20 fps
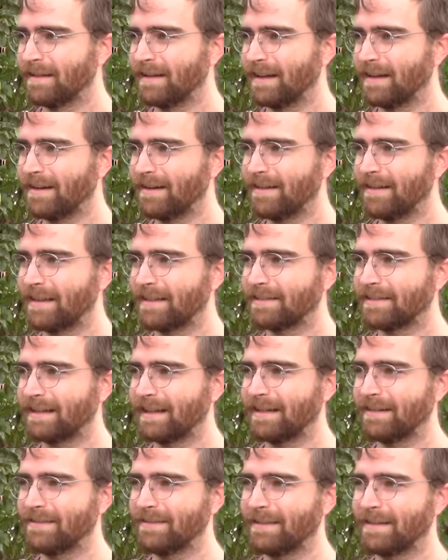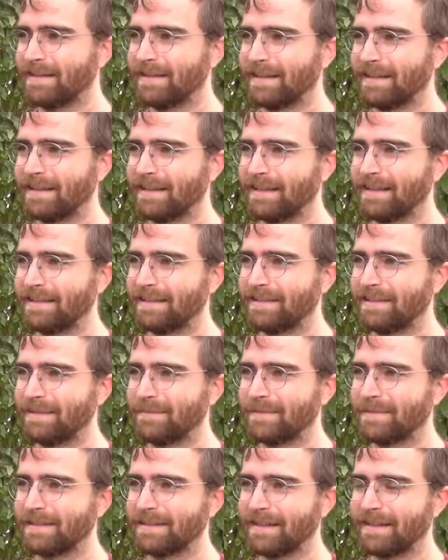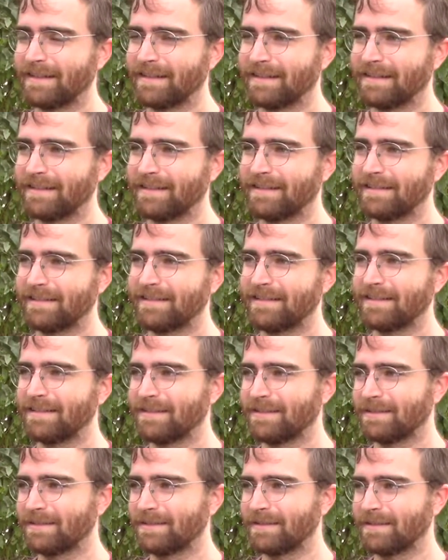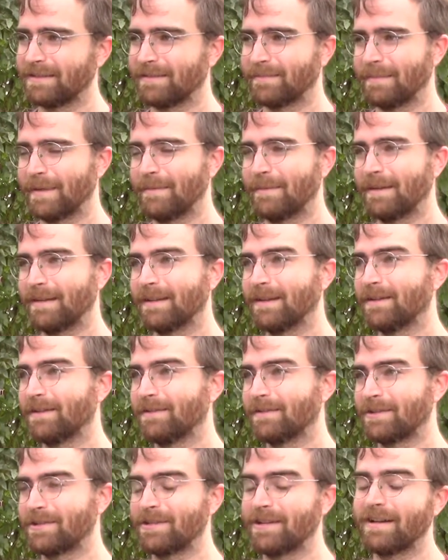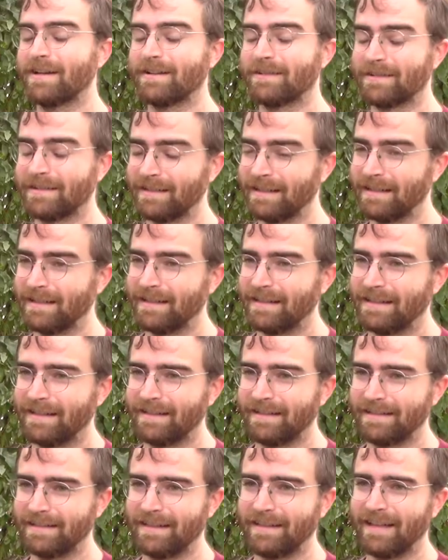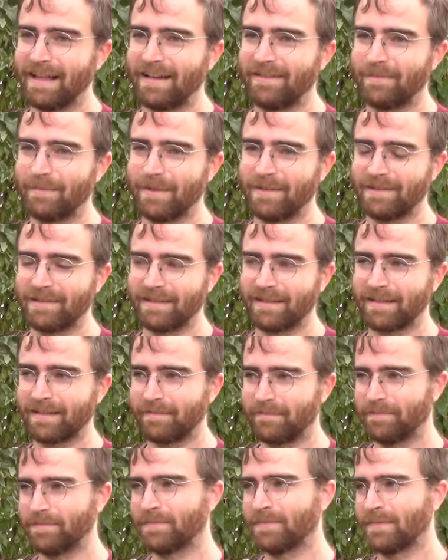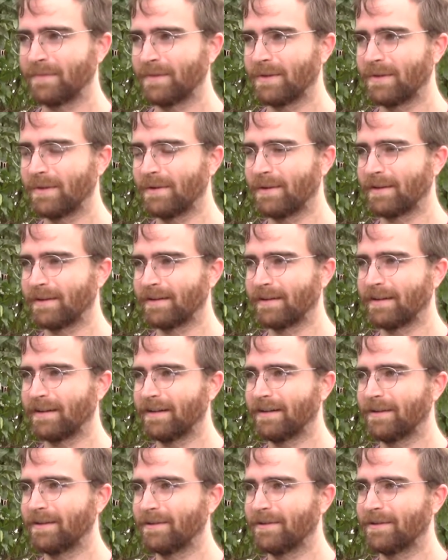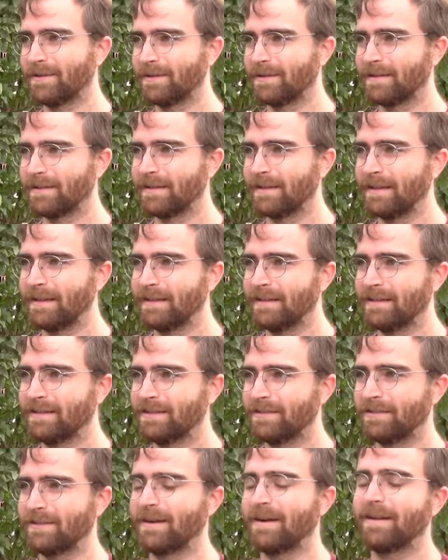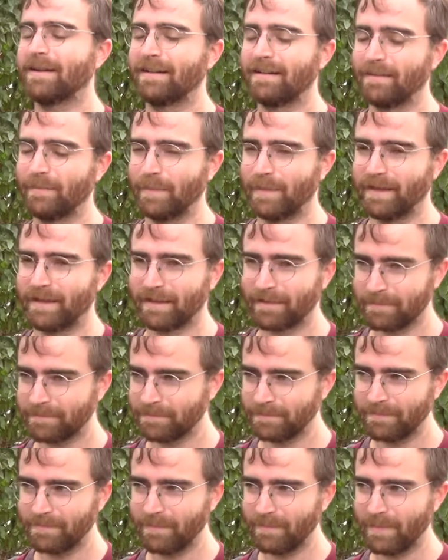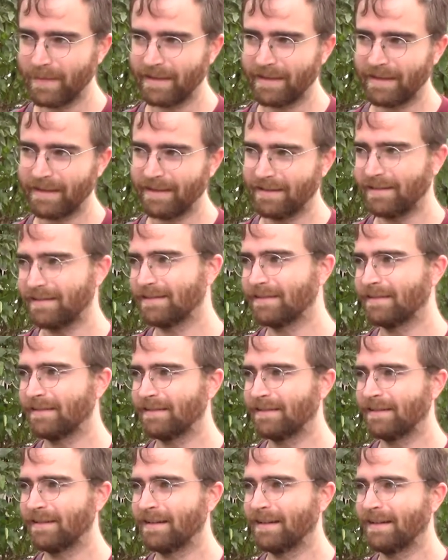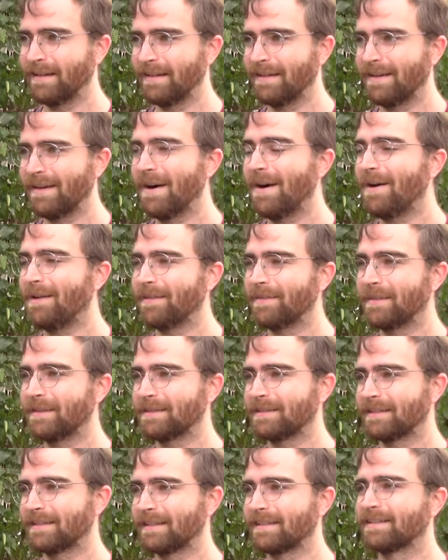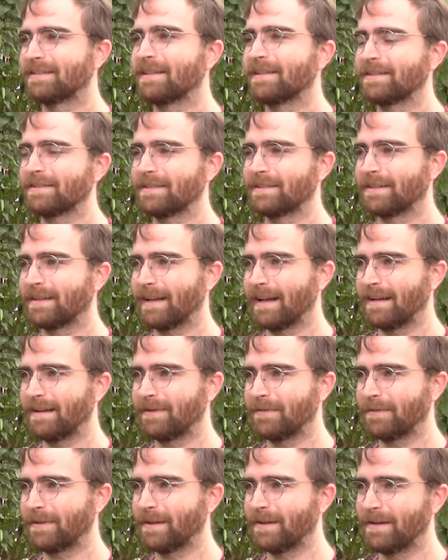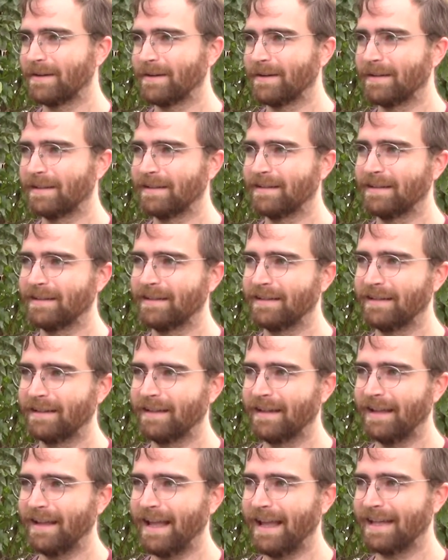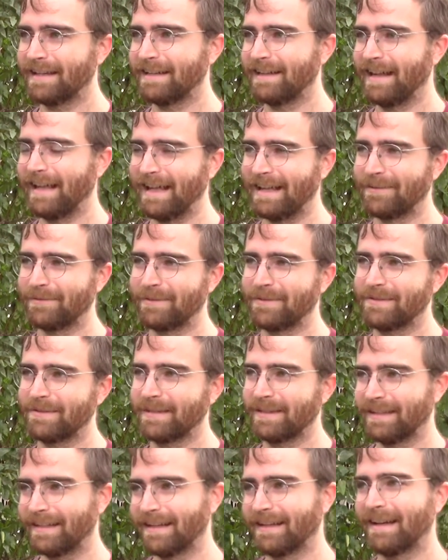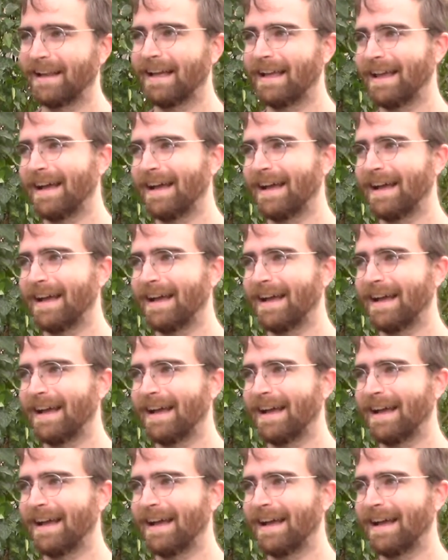I don't know, that's kind of the thing that it seems like there is to do. So maybe go to a show, see live music, or go to an art opening. But then all of those things also kind of go hand in hand with drinking.